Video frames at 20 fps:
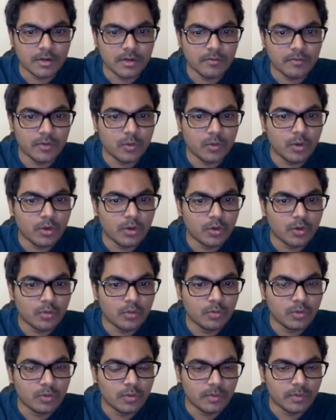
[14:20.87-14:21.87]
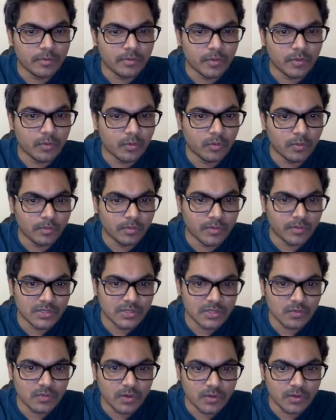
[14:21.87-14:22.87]
If you want to move, if you
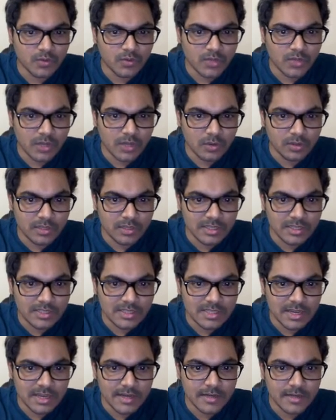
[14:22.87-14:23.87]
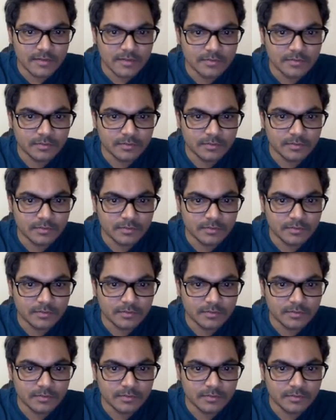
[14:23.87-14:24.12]
just want to check on this side,